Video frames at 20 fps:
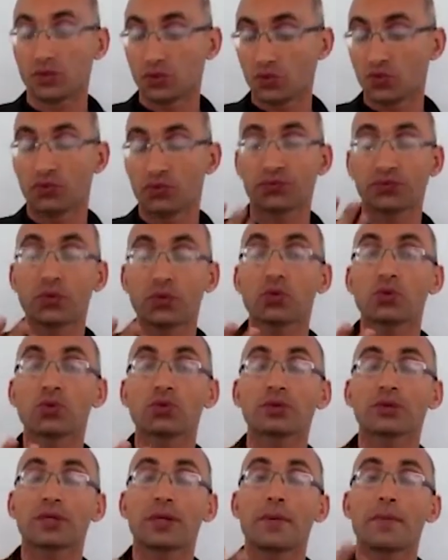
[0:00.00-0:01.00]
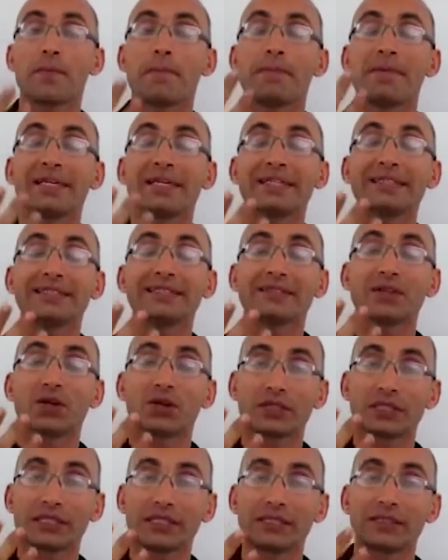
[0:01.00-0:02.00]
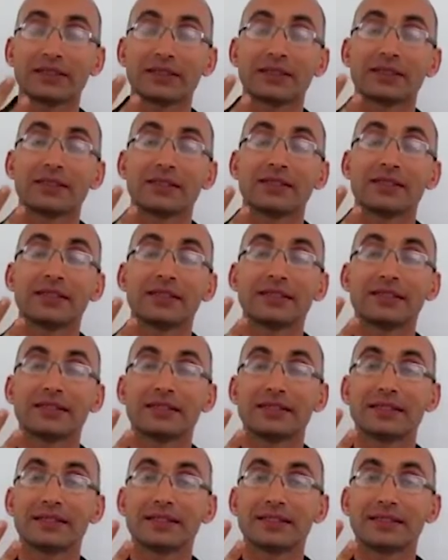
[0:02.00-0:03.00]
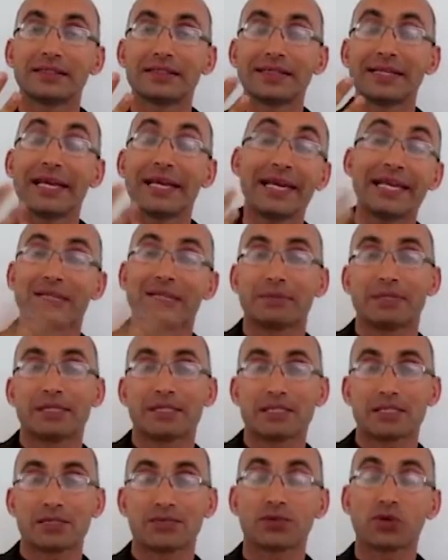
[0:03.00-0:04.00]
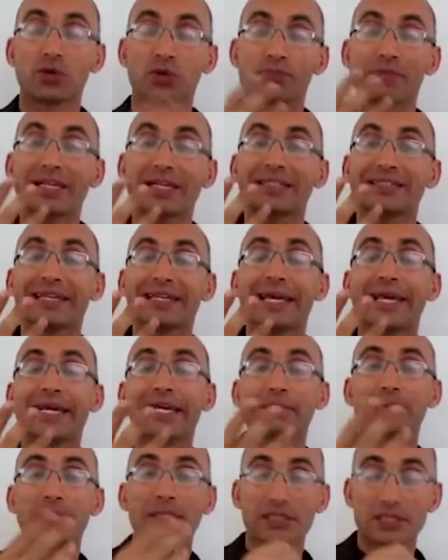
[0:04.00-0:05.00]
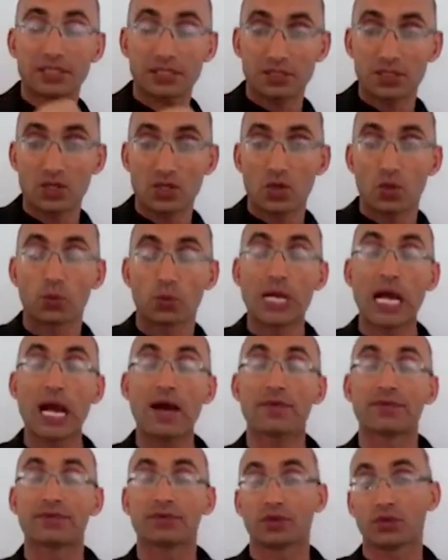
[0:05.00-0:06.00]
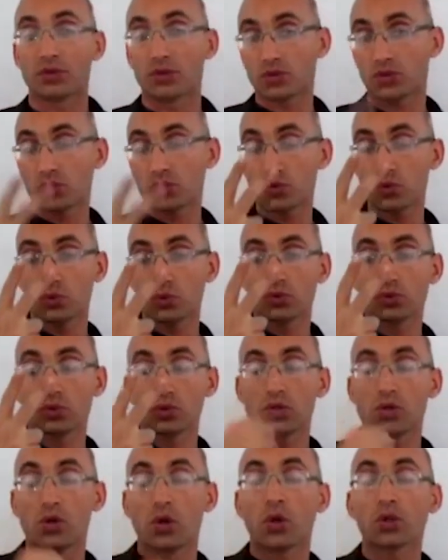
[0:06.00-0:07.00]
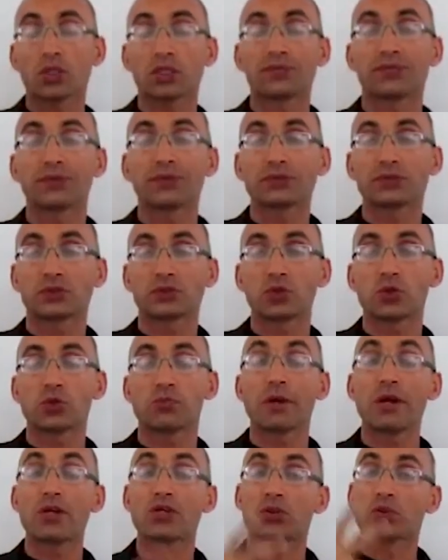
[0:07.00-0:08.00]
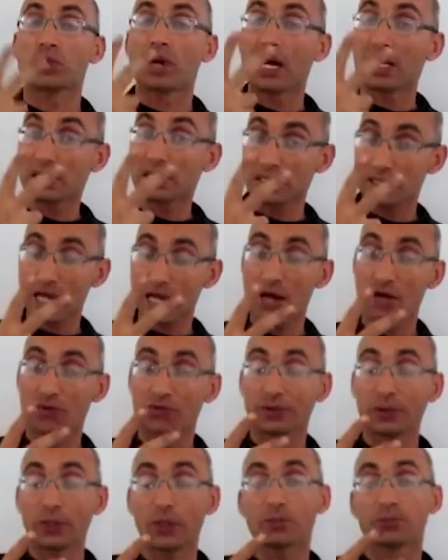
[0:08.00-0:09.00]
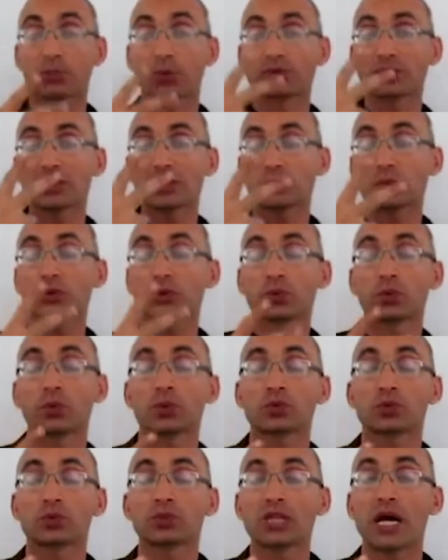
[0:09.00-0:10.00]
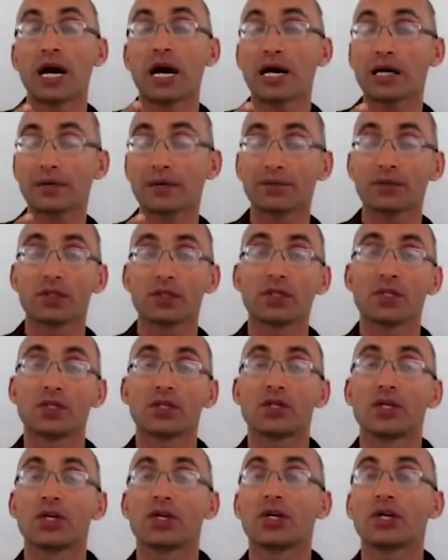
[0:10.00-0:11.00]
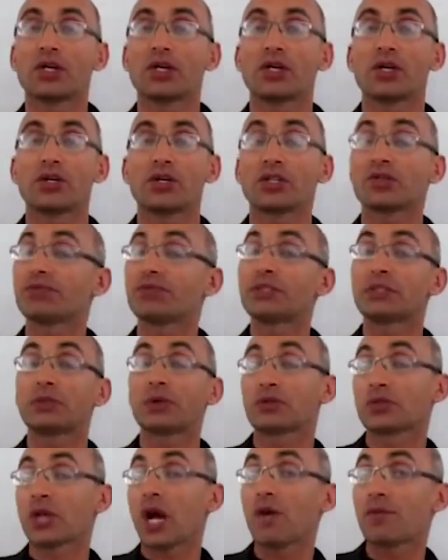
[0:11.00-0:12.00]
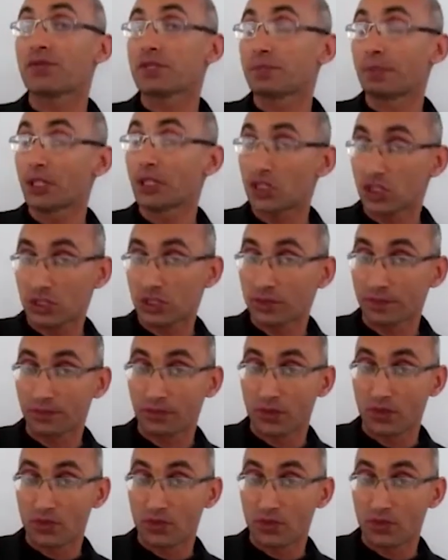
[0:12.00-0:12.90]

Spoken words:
four main, okay, elements. Four main elements. We have the two, or the first two major ones are very important, which are the figures of speech,